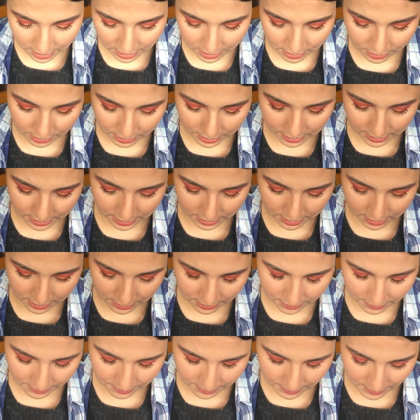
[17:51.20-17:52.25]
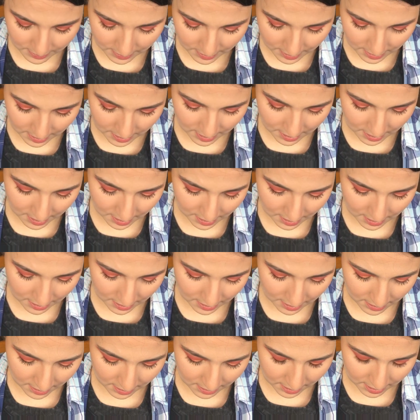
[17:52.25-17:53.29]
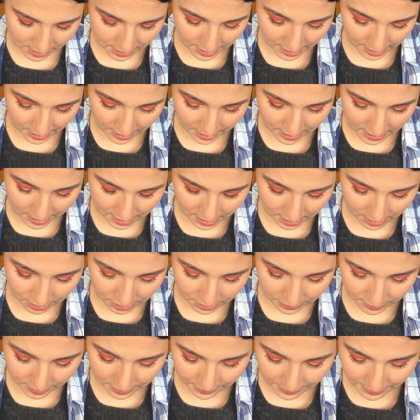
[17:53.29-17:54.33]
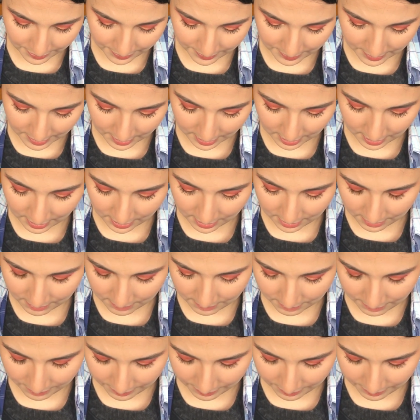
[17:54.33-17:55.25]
can also take it out of the, the